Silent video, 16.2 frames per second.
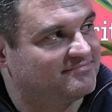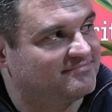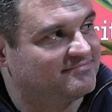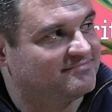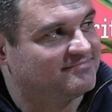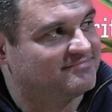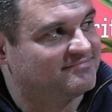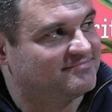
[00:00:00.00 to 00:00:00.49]

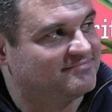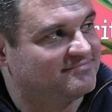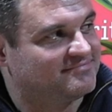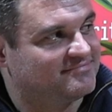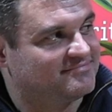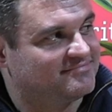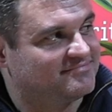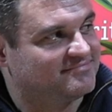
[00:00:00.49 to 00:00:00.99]

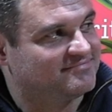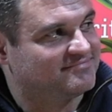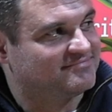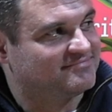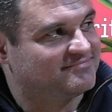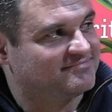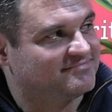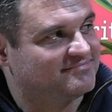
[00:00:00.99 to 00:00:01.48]

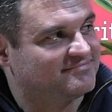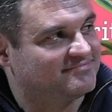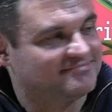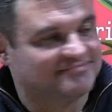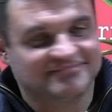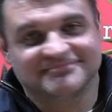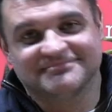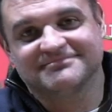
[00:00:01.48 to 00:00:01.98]

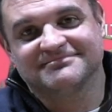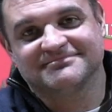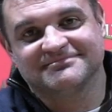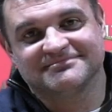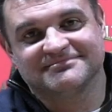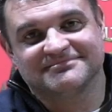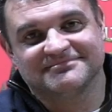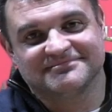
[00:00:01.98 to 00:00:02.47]

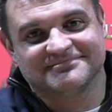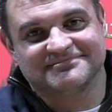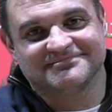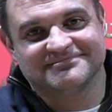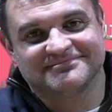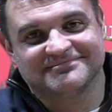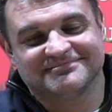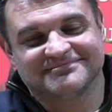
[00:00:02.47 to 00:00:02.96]

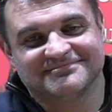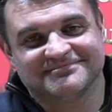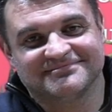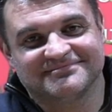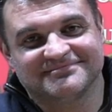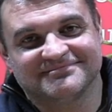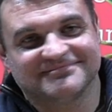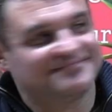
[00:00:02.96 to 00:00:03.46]

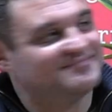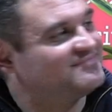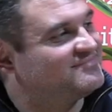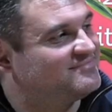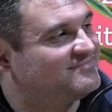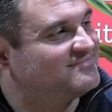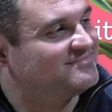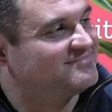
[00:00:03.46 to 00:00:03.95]

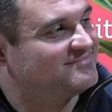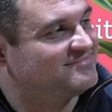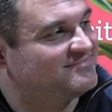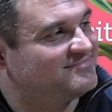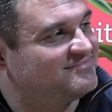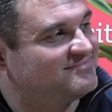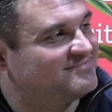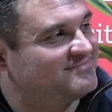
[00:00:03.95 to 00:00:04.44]

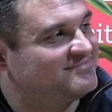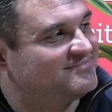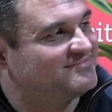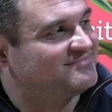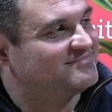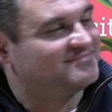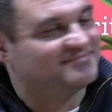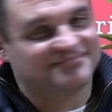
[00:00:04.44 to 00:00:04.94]

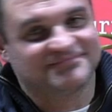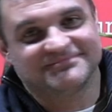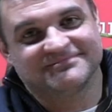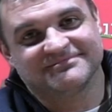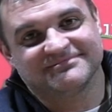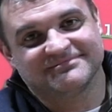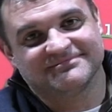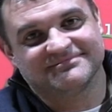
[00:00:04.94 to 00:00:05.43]

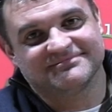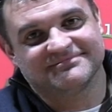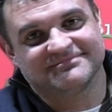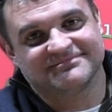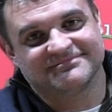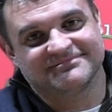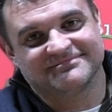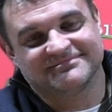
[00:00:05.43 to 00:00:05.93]

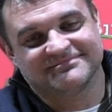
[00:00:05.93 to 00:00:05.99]
(not speaking)